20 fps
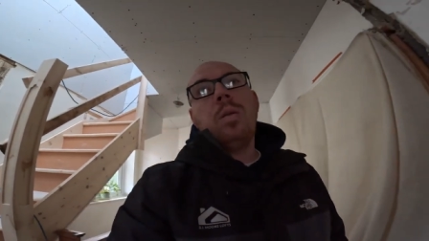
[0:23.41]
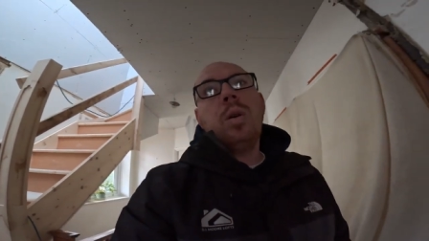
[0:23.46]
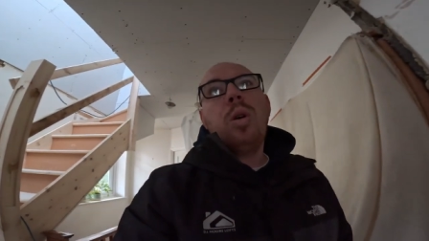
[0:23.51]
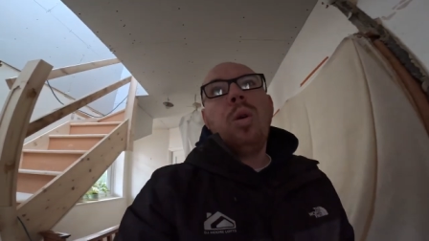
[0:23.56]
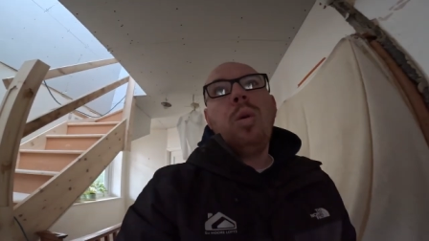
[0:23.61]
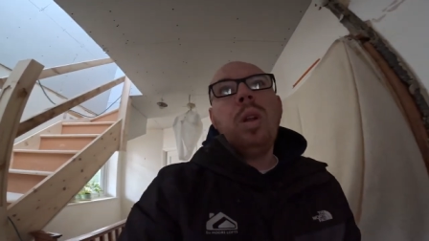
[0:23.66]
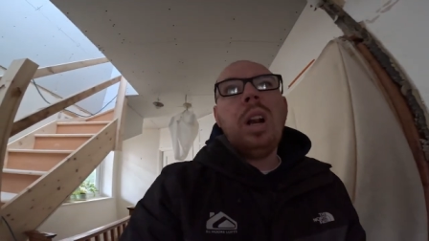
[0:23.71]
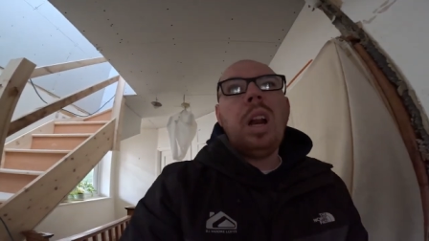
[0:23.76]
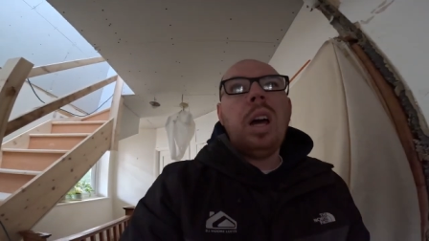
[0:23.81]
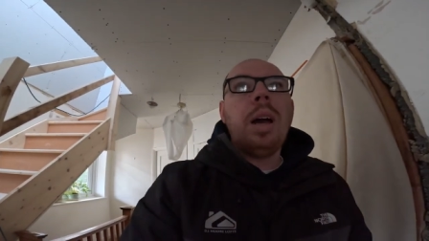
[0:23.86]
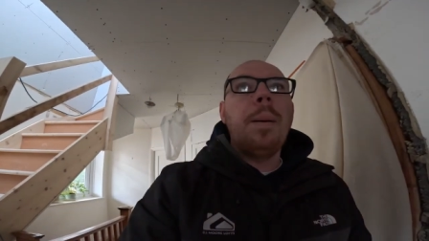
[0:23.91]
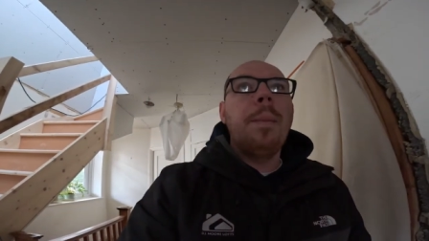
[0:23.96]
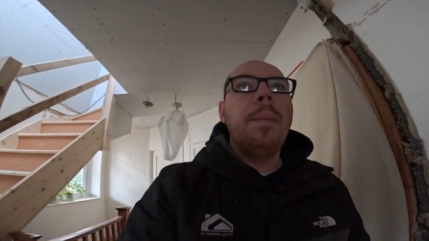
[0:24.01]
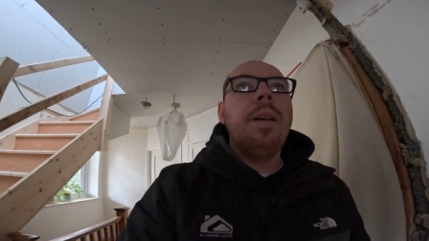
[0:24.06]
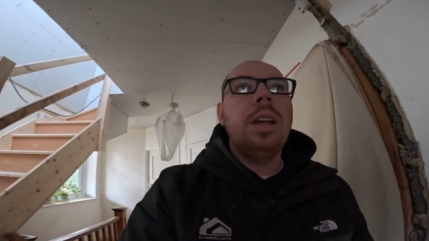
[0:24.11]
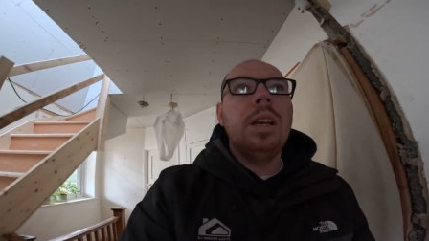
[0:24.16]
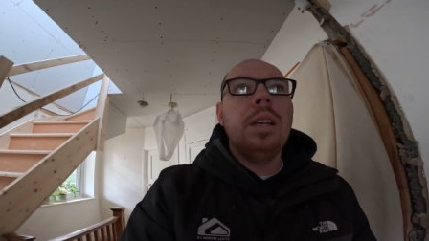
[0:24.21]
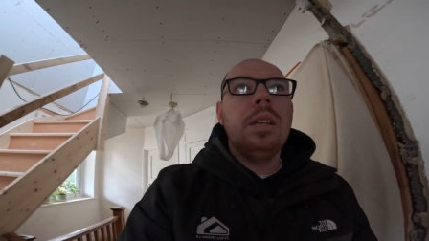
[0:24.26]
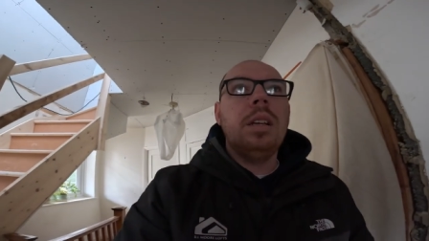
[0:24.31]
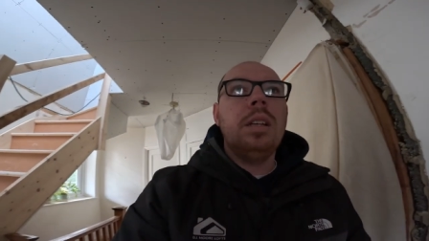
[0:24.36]
call it like a,
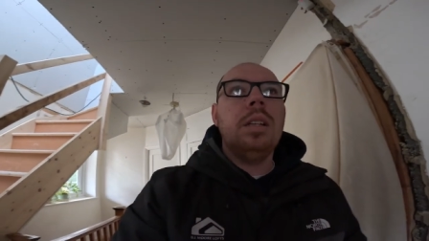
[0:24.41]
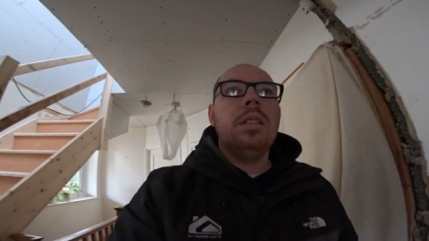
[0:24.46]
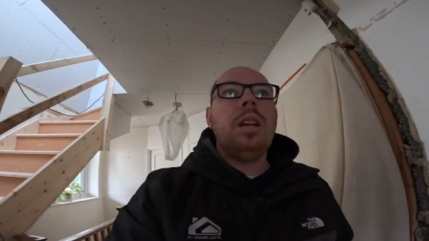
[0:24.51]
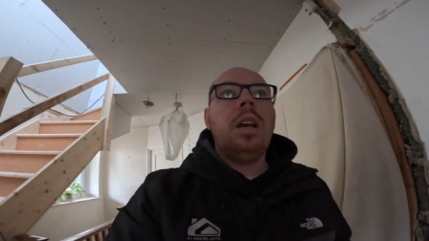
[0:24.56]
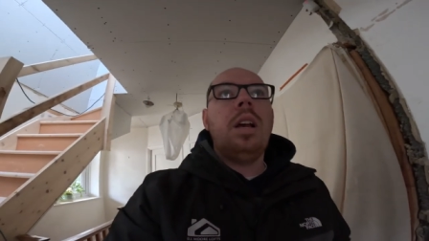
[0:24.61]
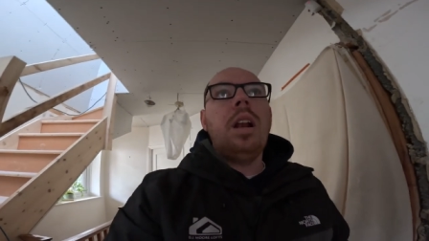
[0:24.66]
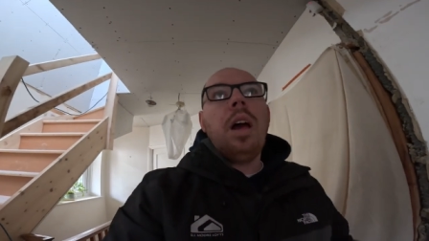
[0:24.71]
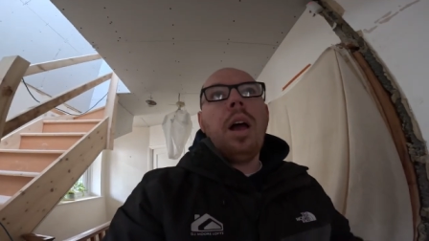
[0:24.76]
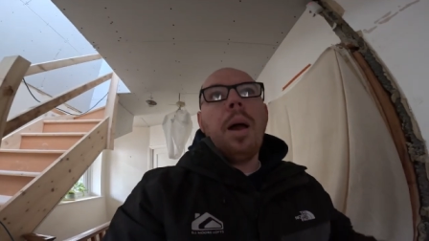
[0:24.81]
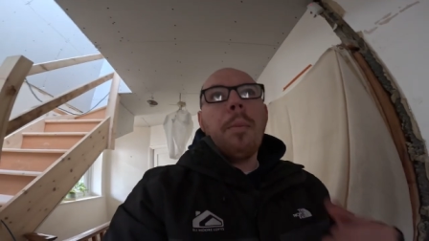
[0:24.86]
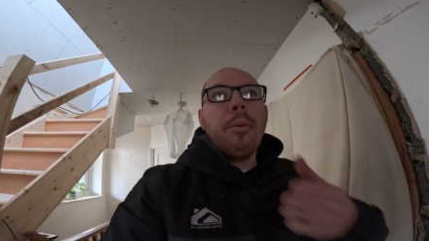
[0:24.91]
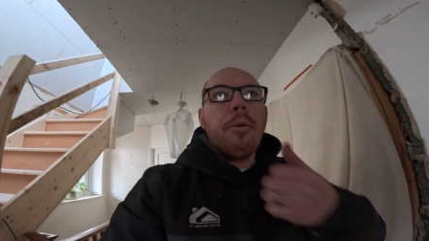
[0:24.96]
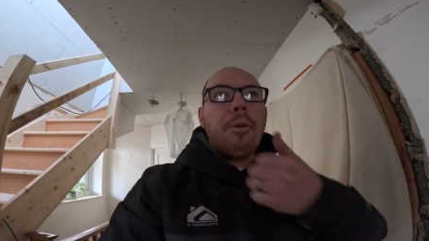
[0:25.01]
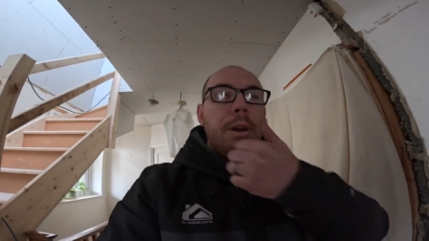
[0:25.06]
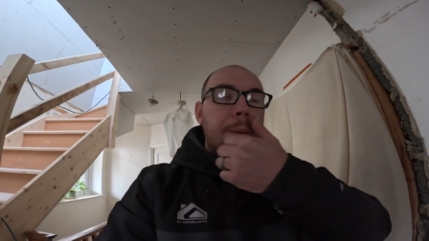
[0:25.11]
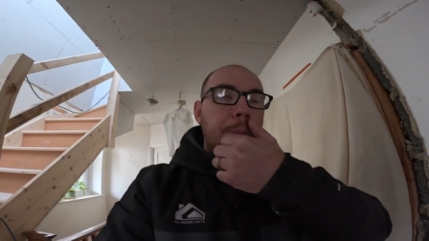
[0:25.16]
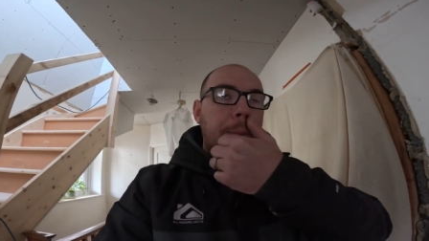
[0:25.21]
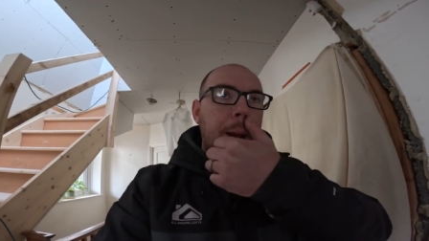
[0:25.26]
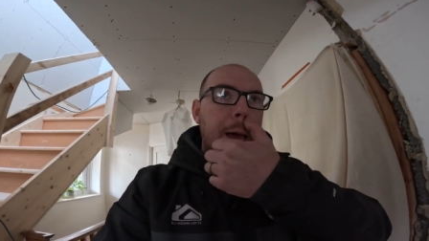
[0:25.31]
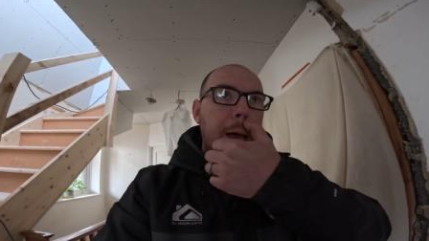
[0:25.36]
a like a
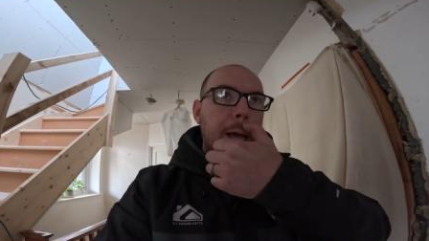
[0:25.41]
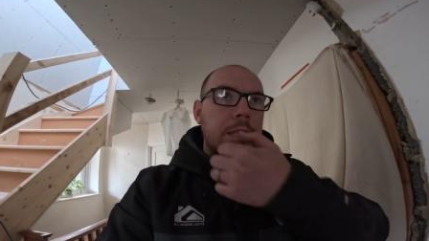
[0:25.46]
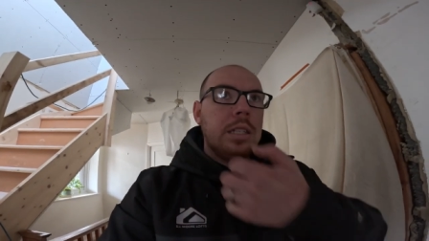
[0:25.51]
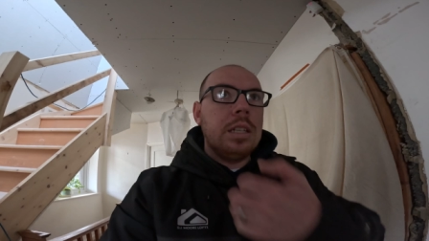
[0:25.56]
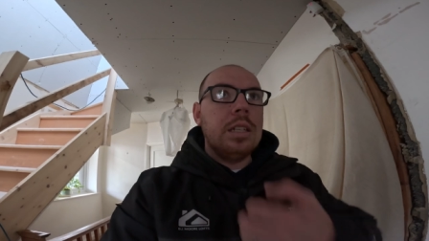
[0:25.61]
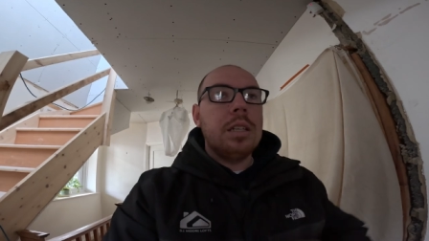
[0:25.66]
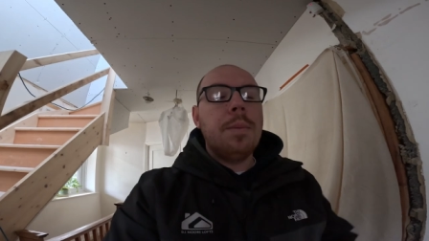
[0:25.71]
pre-plaster.